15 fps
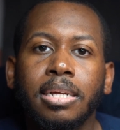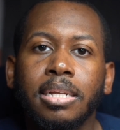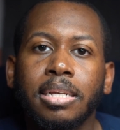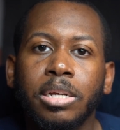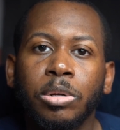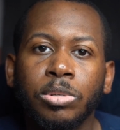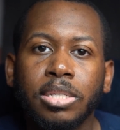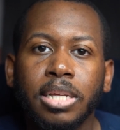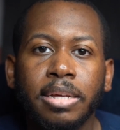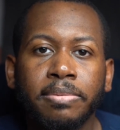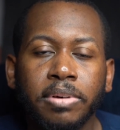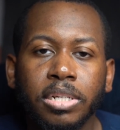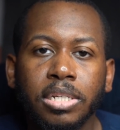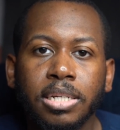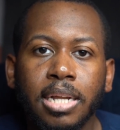no save
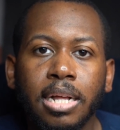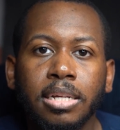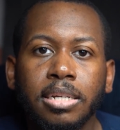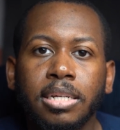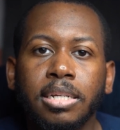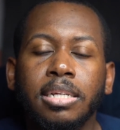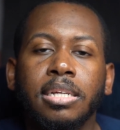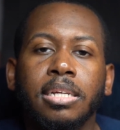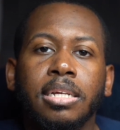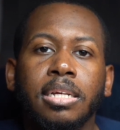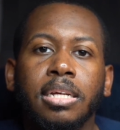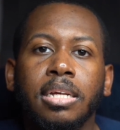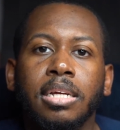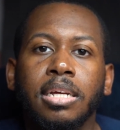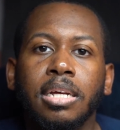functionality,
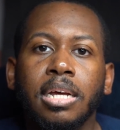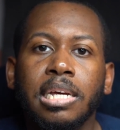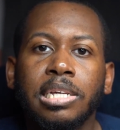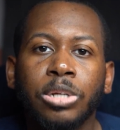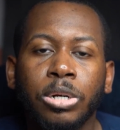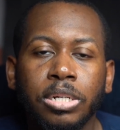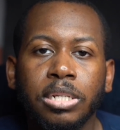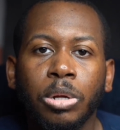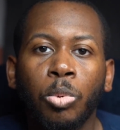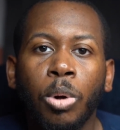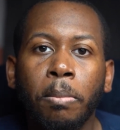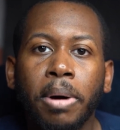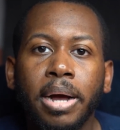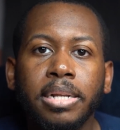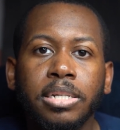it's hard to tell
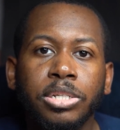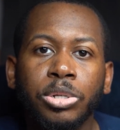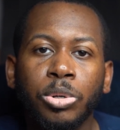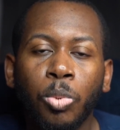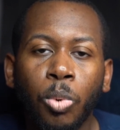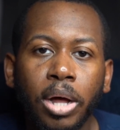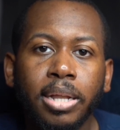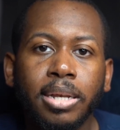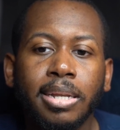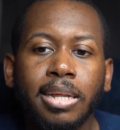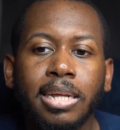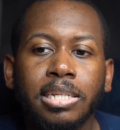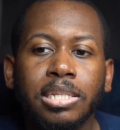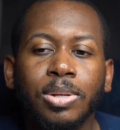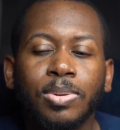what buttons do what,
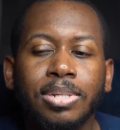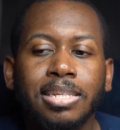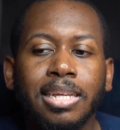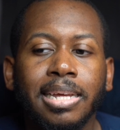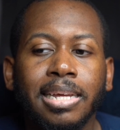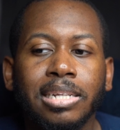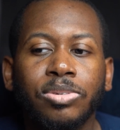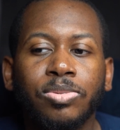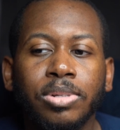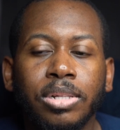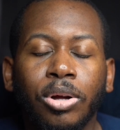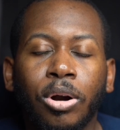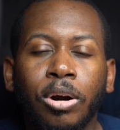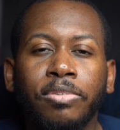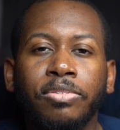and so it's like, it's really
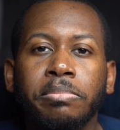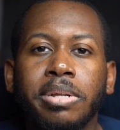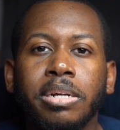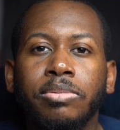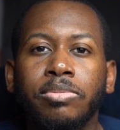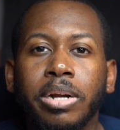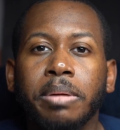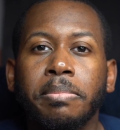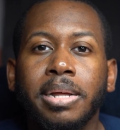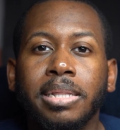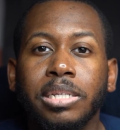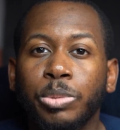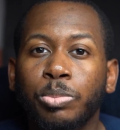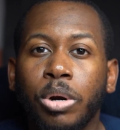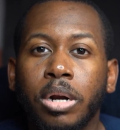hard for me to recommend
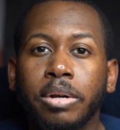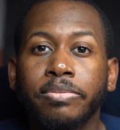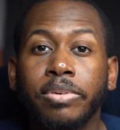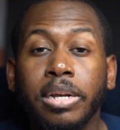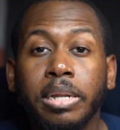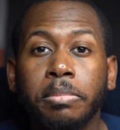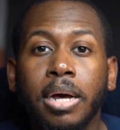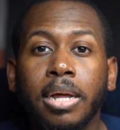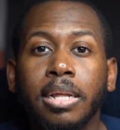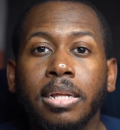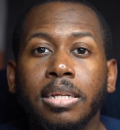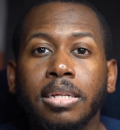this product for anybody.